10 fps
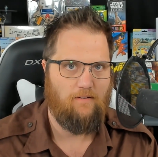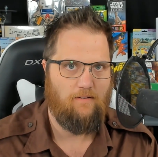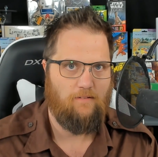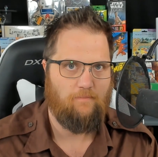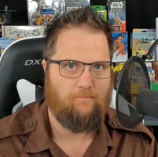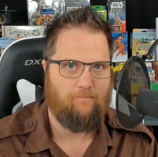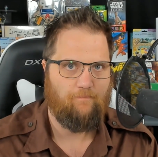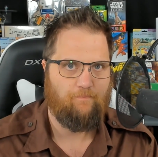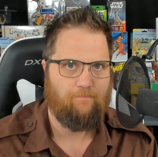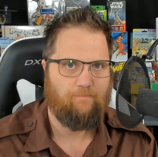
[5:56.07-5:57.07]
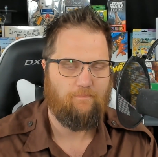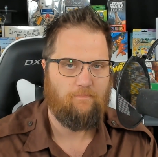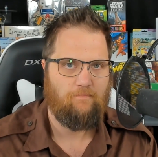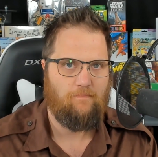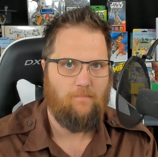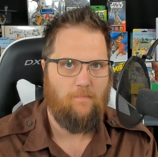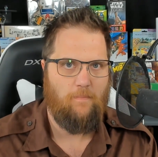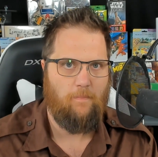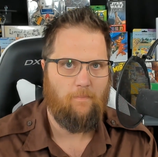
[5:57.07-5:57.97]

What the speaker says: [no speech]